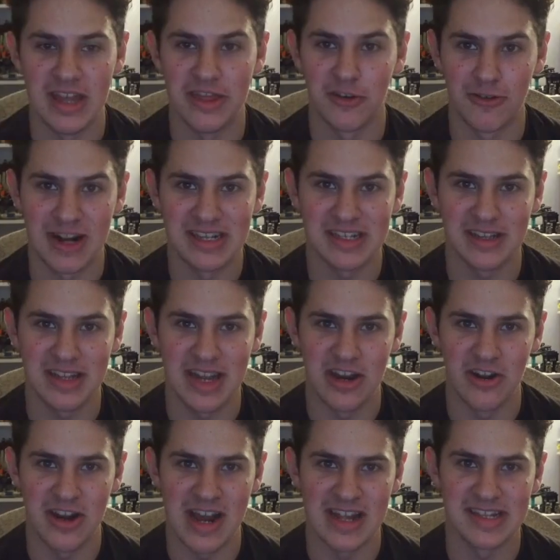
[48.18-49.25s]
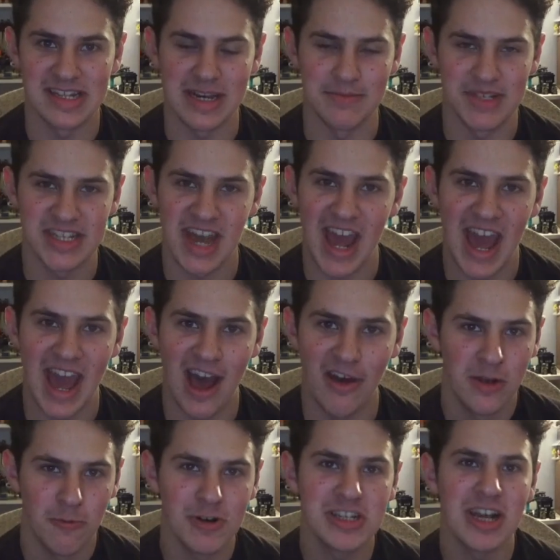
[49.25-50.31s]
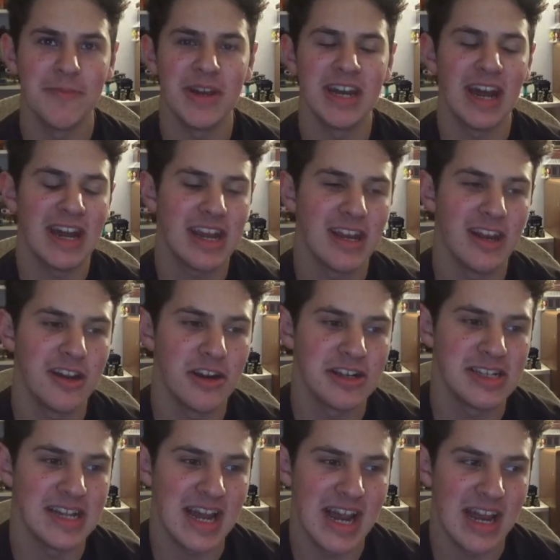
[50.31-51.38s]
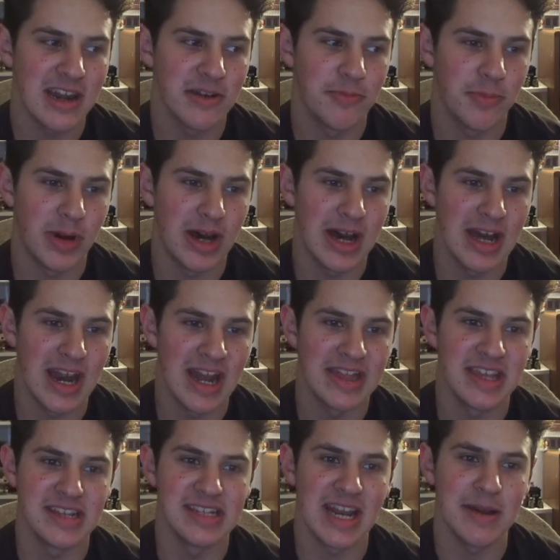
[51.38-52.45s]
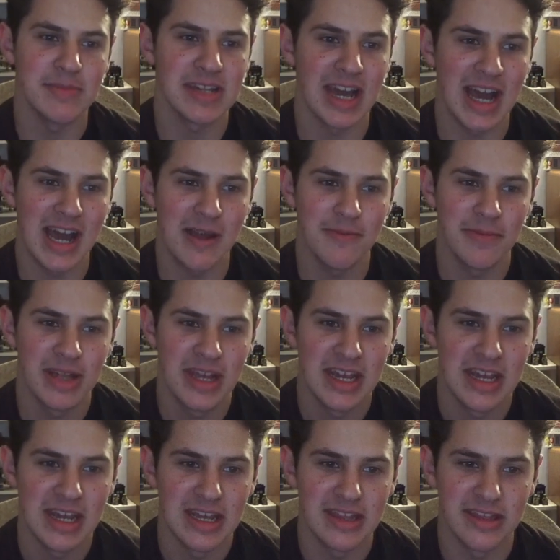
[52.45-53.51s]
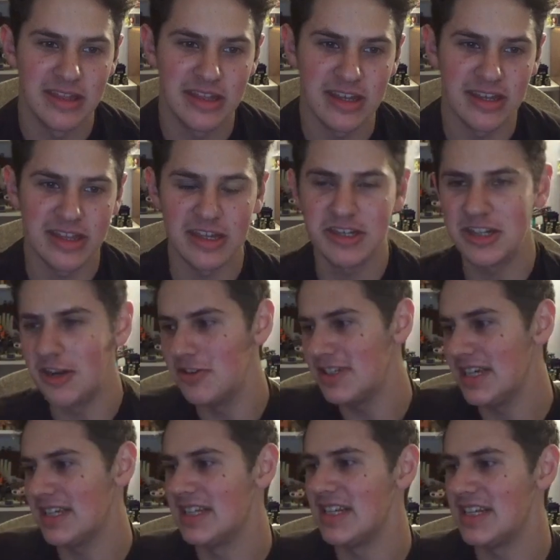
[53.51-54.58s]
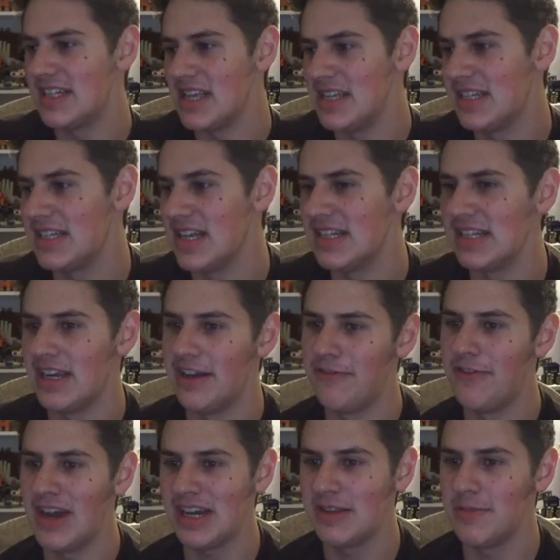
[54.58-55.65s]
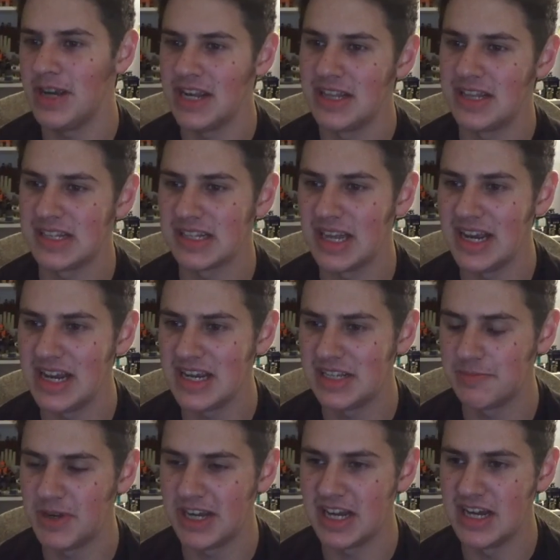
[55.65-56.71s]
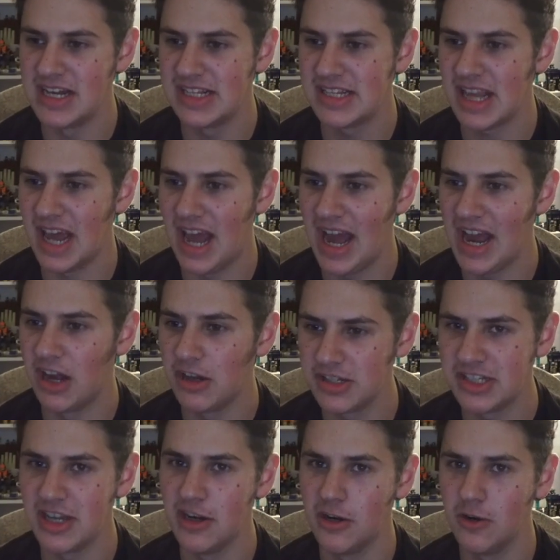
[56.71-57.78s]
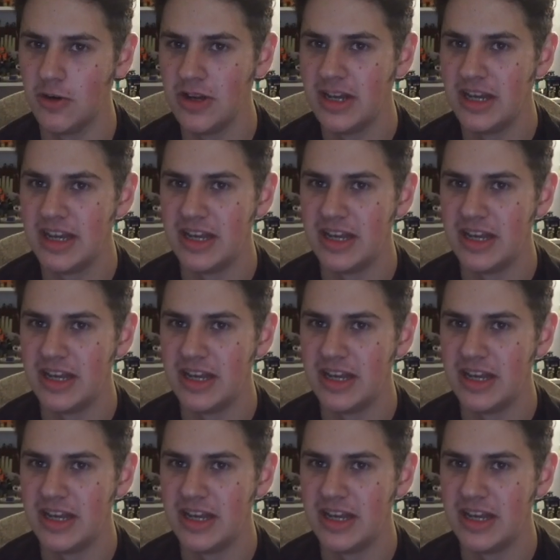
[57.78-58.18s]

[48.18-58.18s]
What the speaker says: that the rest of the internet seems to have. Which, I mean, I can understand, but at the same time, the show's existence doesn't affect me in the slightest because I also